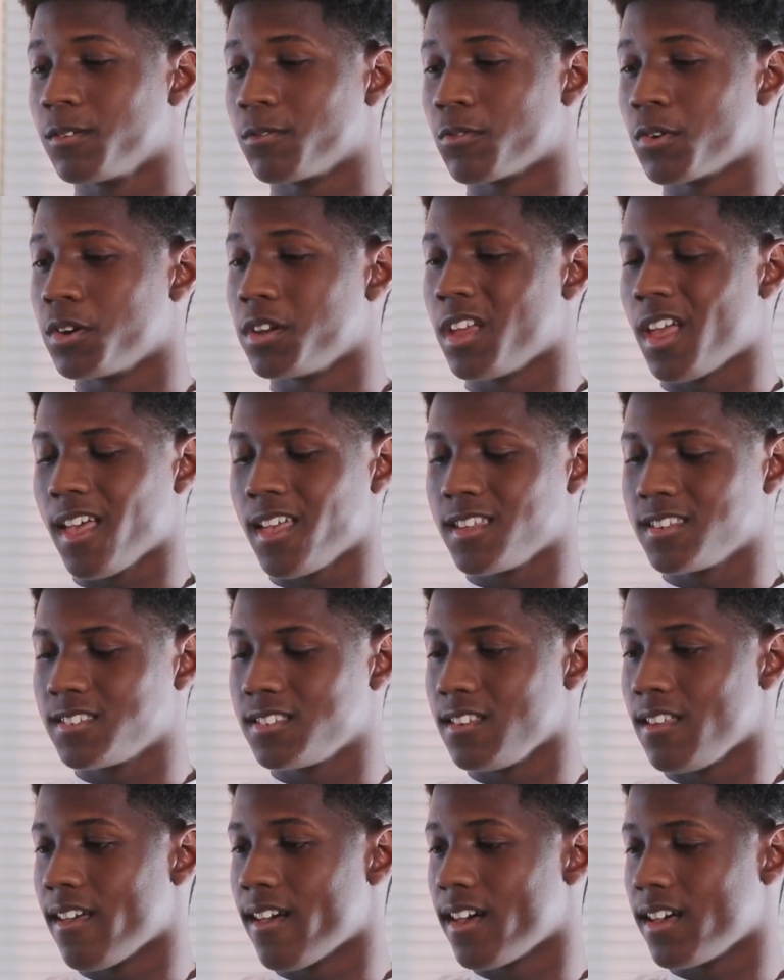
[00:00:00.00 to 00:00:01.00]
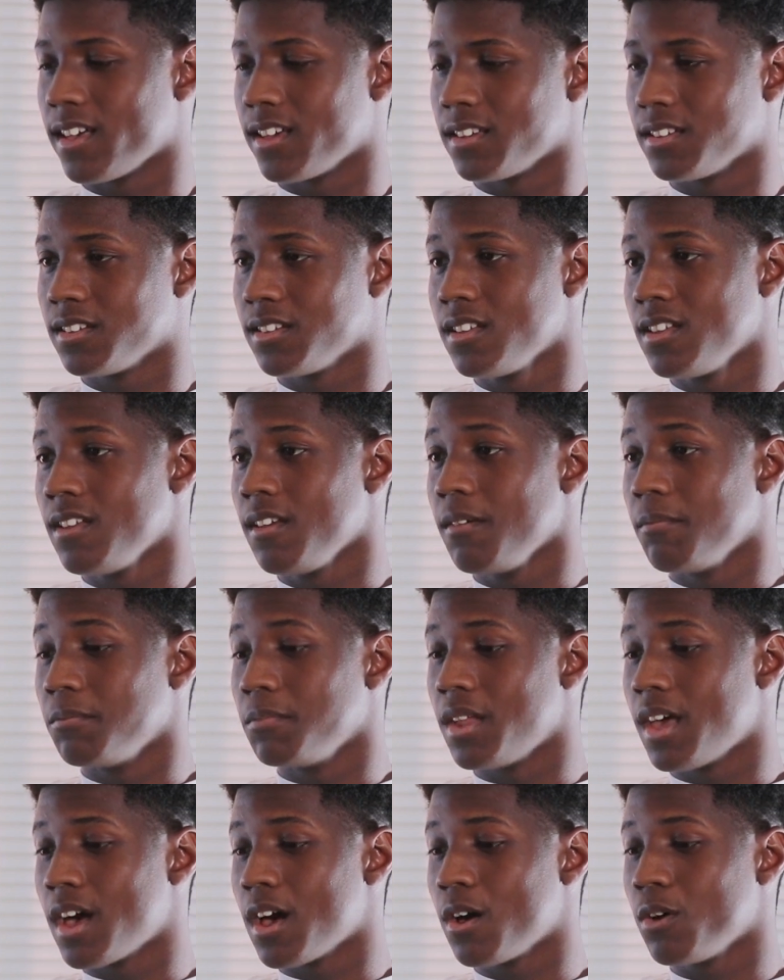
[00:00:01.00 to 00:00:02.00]
the Ronin-SC had.
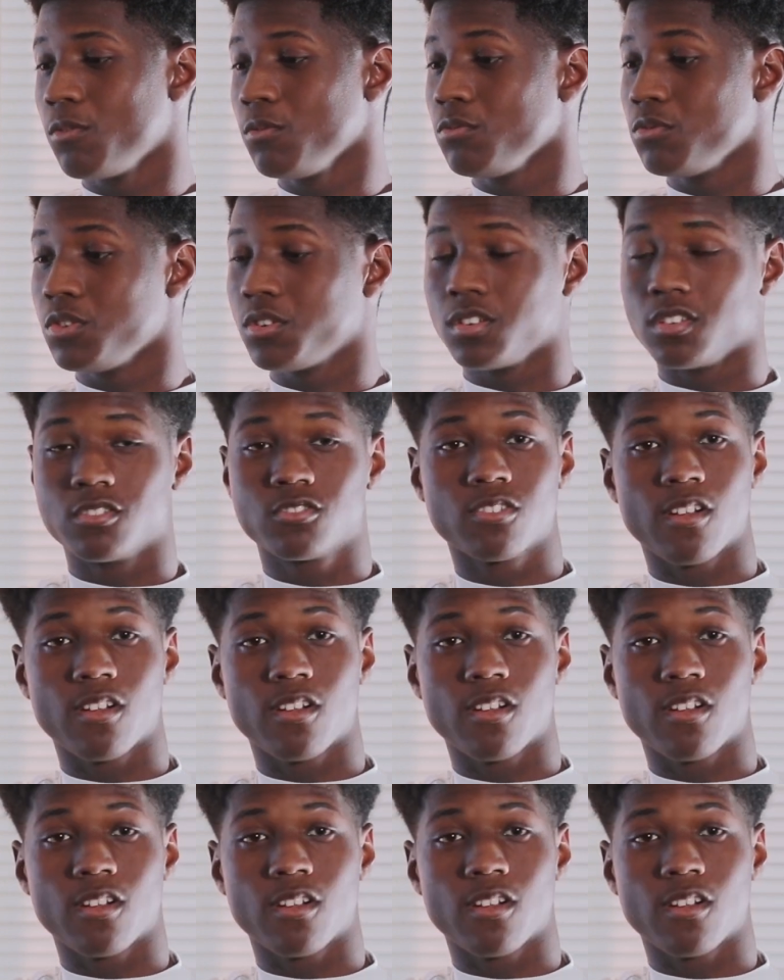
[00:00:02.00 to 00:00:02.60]
Now you can